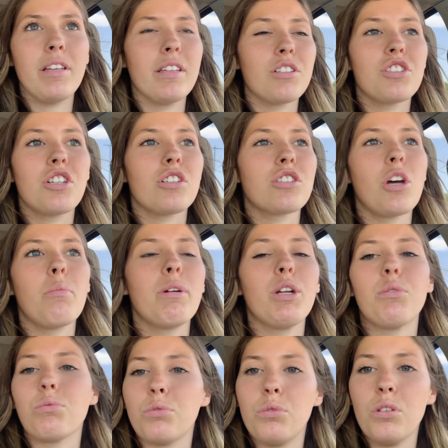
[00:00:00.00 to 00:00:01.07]
there's just so many
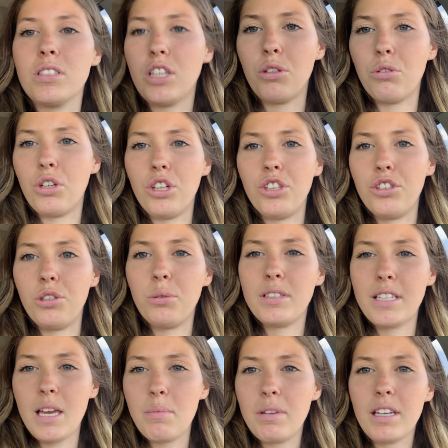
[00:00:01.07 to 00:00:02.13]
rules that you couldn't do with
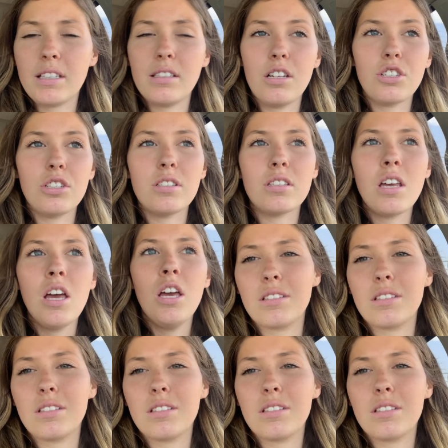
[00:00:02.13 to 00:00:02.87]
tape-in extensions.